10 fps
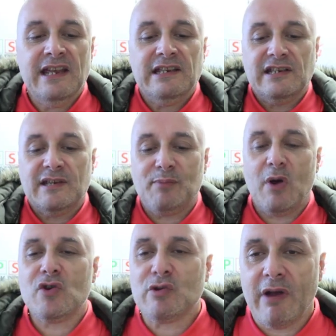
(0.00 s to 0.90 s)
You're
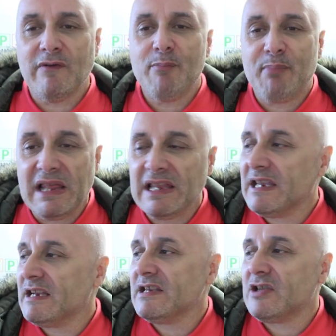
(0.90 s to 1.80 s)
supposed to have a
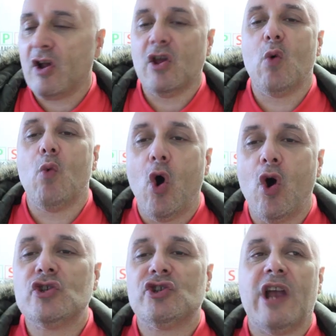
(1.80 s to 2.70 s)
billion dollar
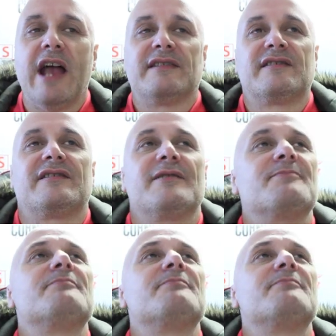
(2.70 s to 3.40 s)
war chest.